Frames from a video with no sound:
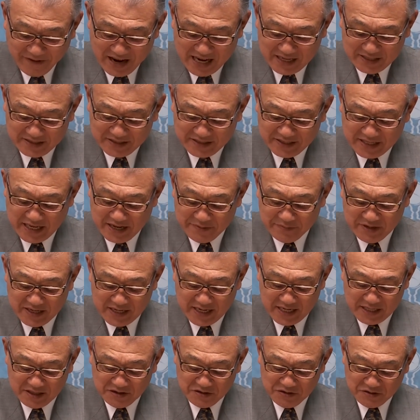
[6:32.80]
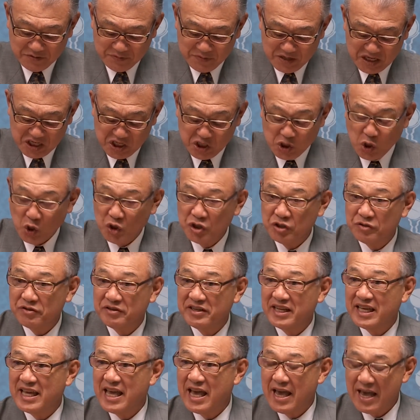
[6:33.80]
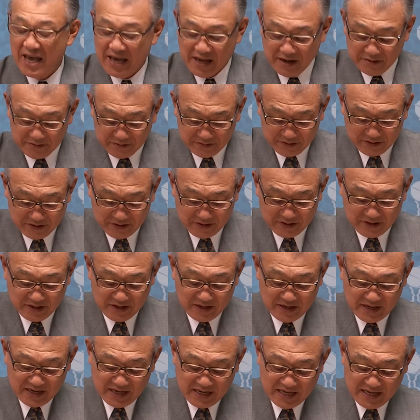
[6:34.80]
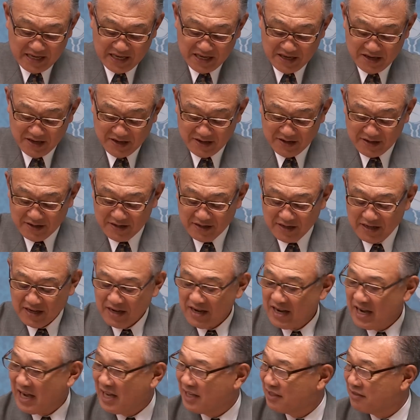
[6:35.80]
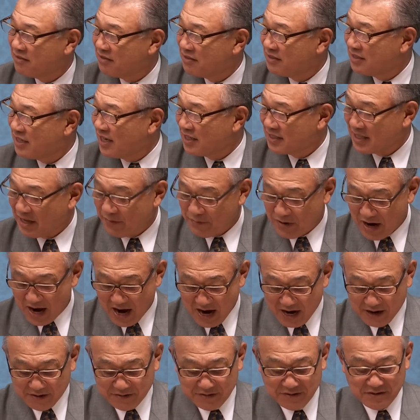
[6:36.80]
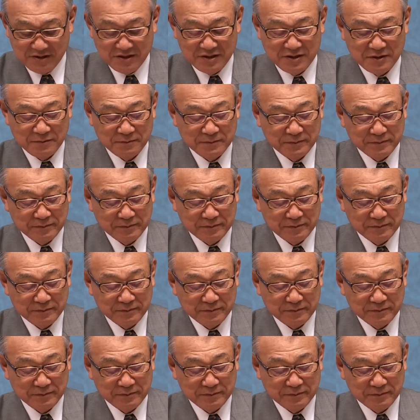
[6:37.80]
first seminar to be jointly held here at Chatham House.